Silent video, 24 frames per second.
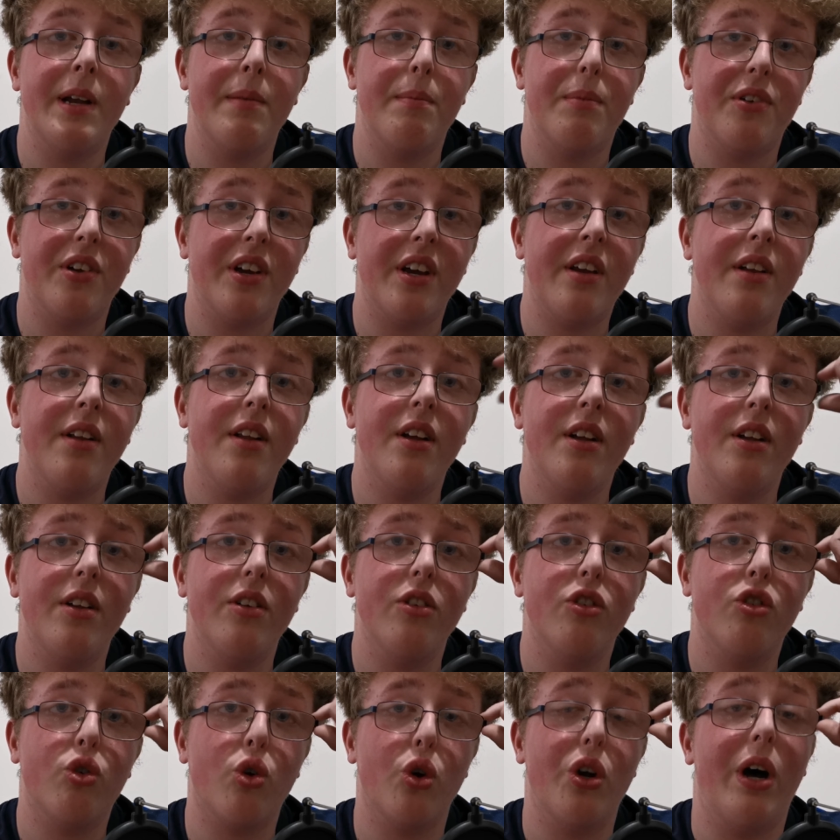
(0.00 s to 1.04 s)
in particular
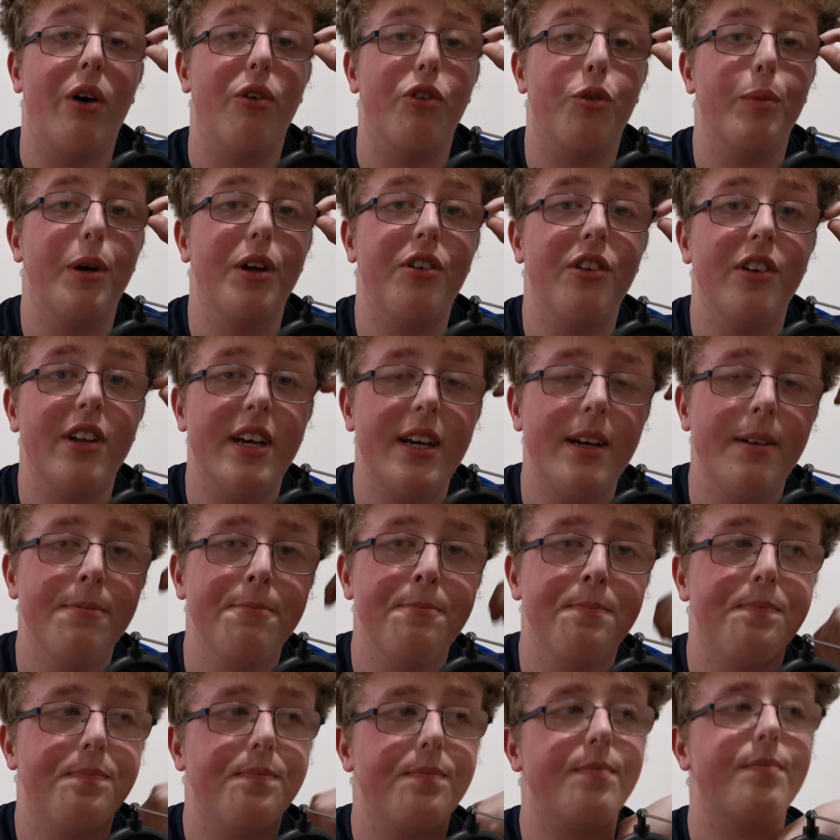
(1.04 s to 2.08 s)
stood out to me today.
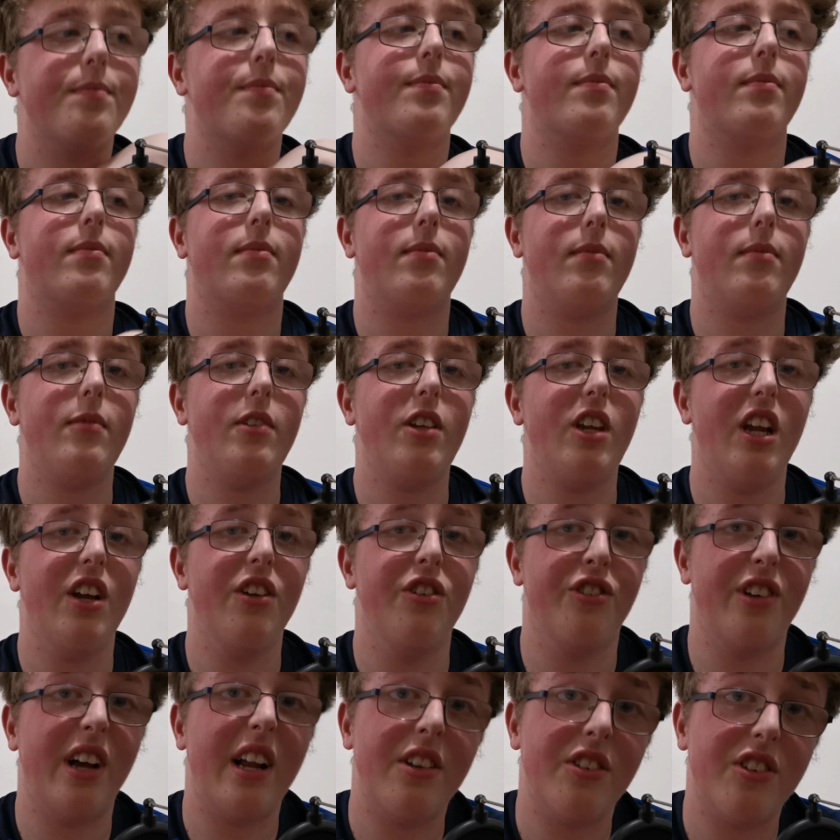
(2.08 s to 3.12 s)

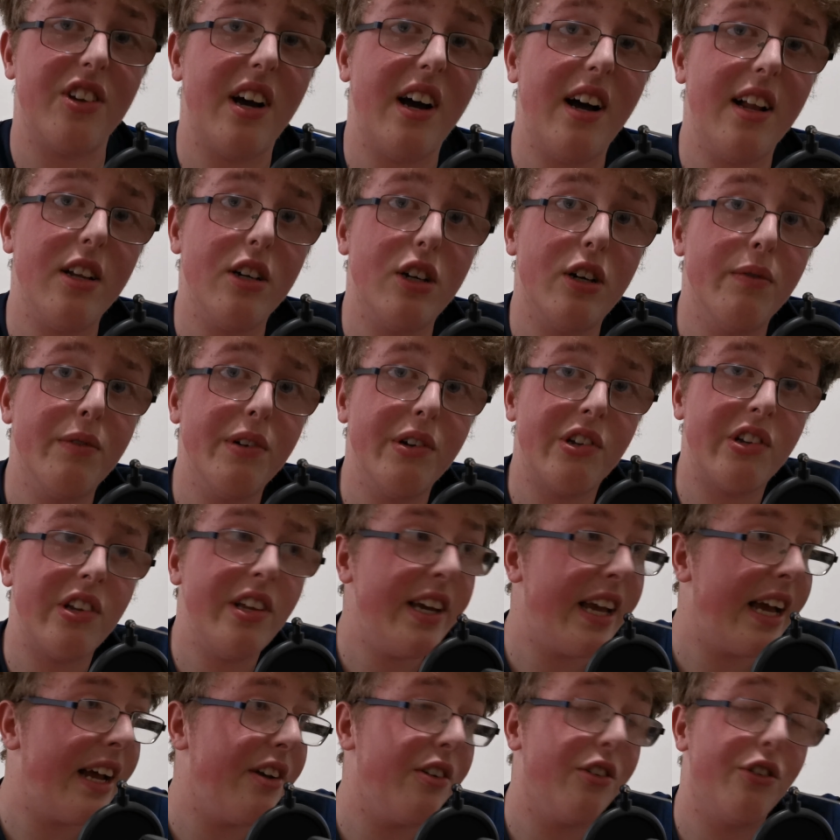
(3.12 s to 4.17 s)
Zanzala obviously
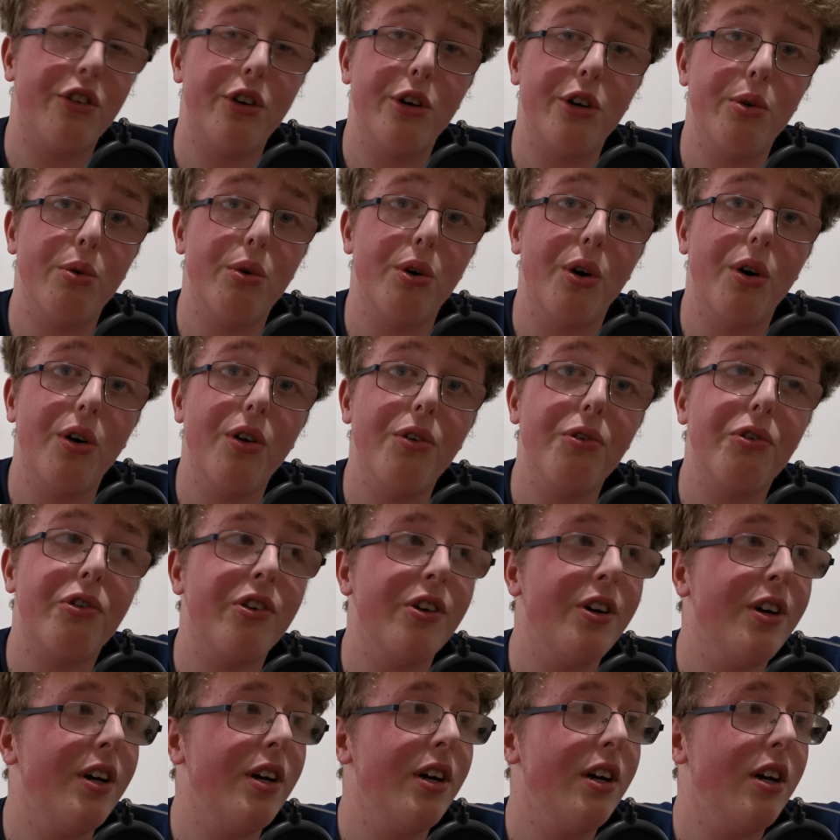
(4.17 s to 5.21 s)
getting 2
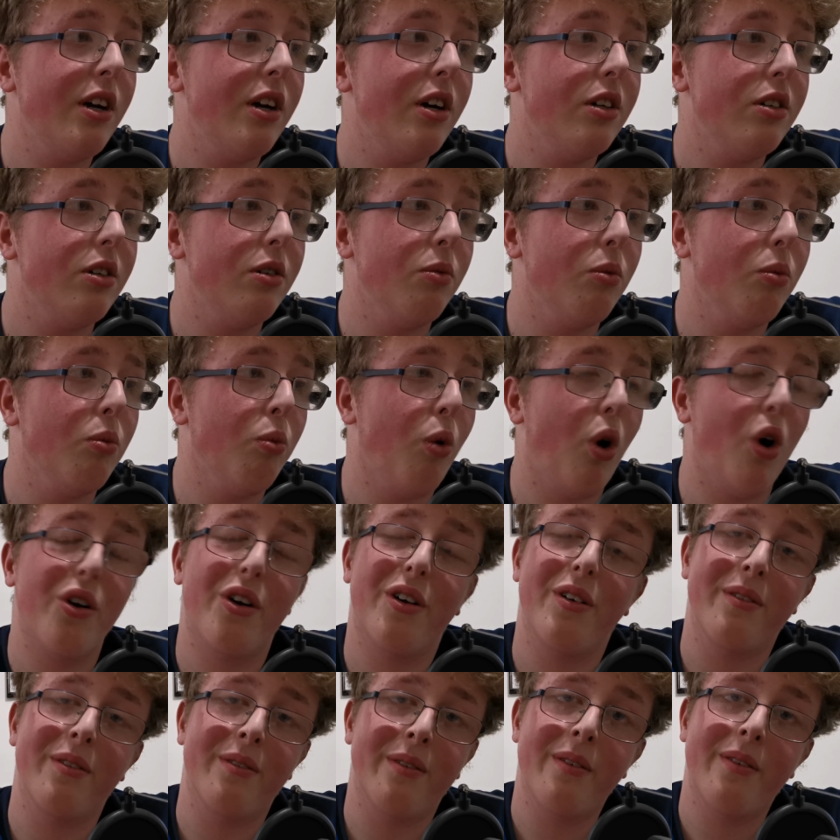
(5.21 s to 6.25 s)
goals,
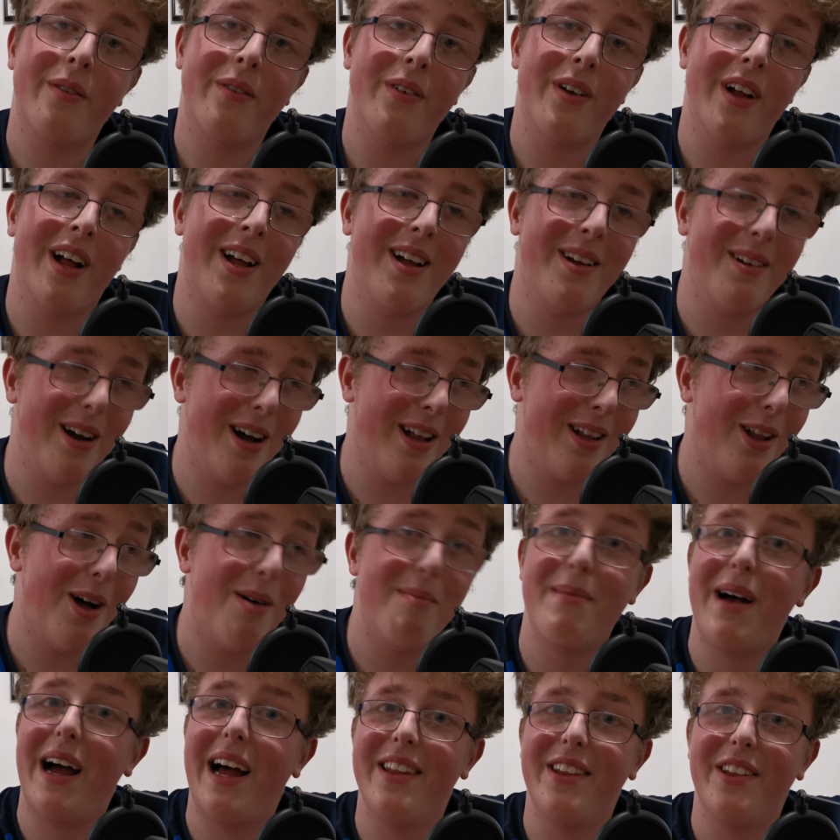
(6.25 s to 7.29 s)
one a
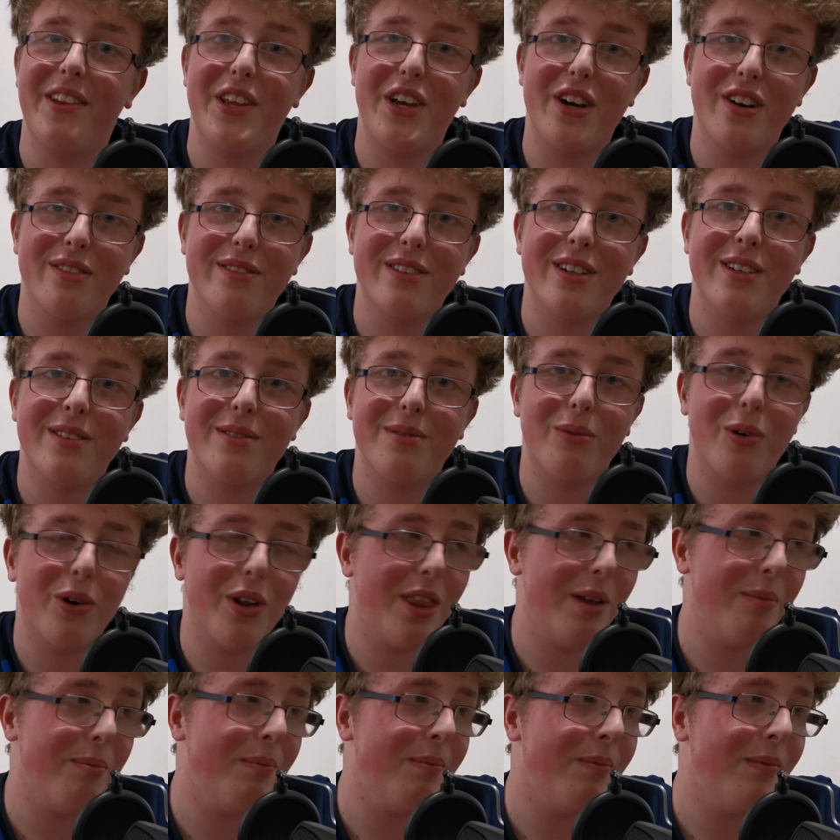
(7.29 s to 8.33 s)
lot better than the other. One
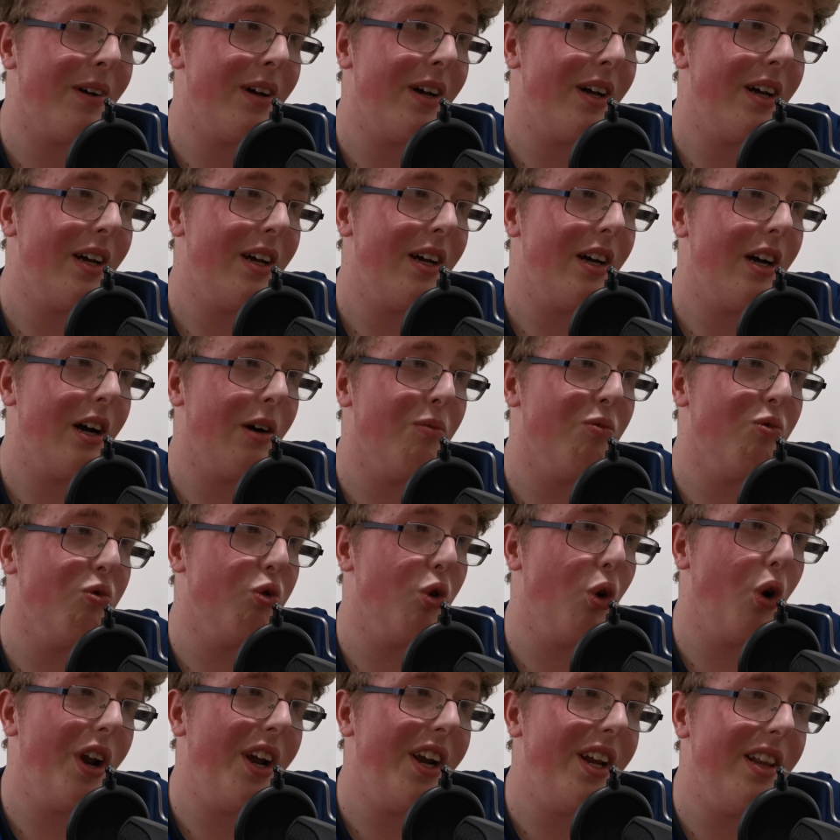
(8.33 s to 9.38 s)
of them a
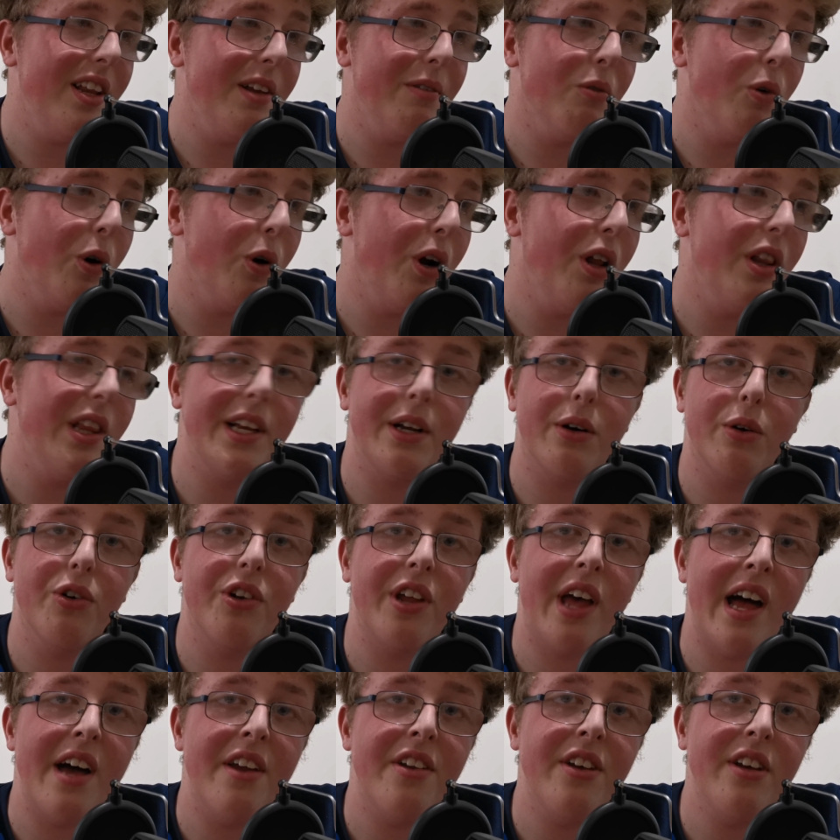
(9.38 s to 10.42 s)
really, really good
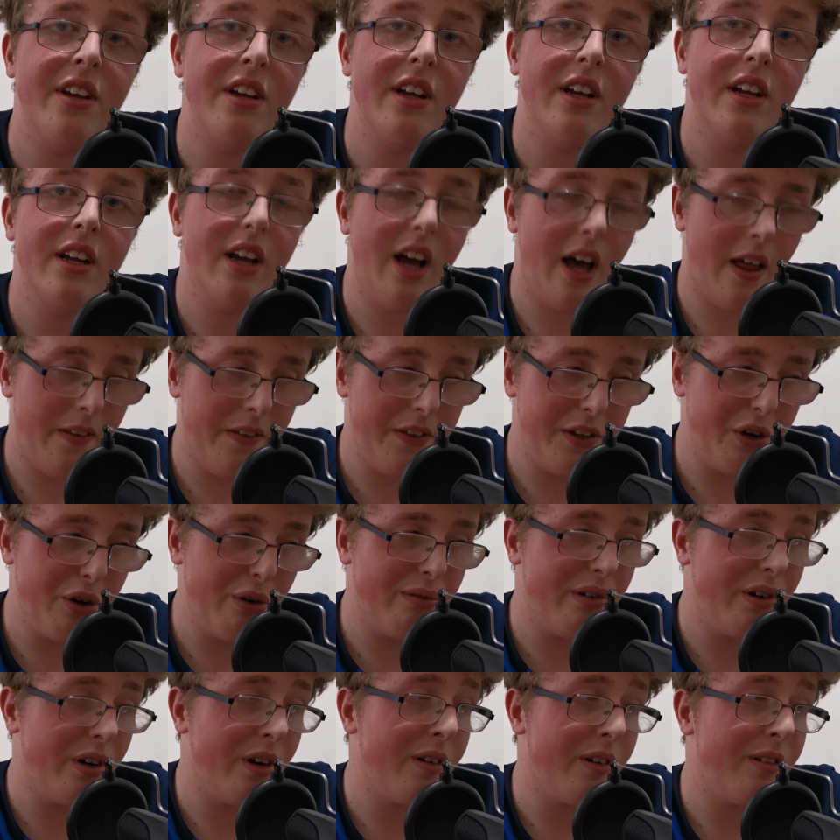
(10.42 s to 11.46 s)
header, and the
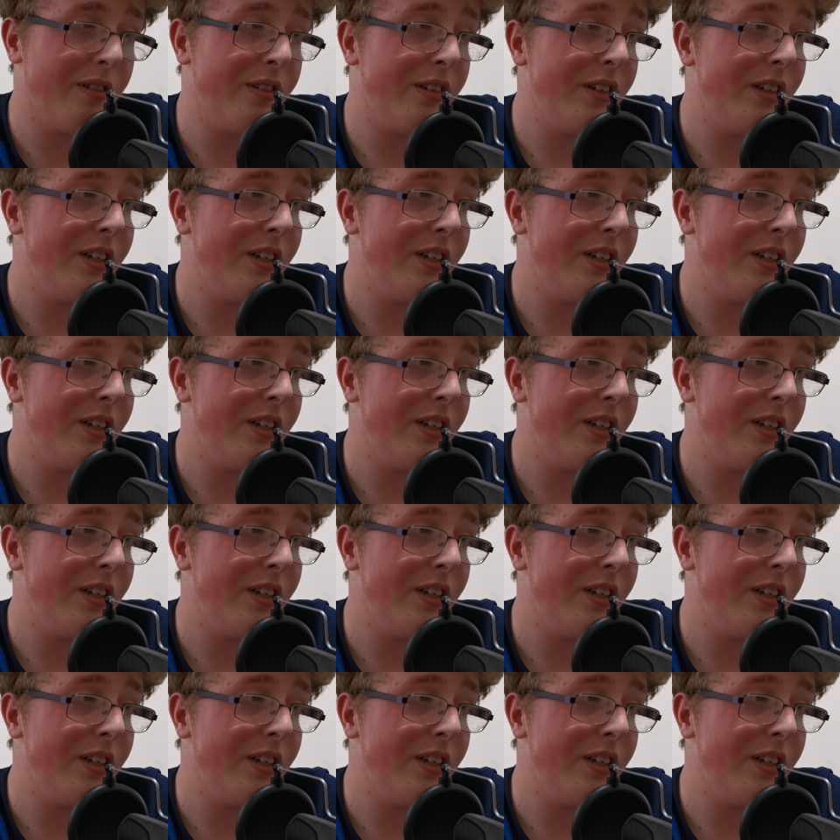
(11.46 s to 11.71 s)
other,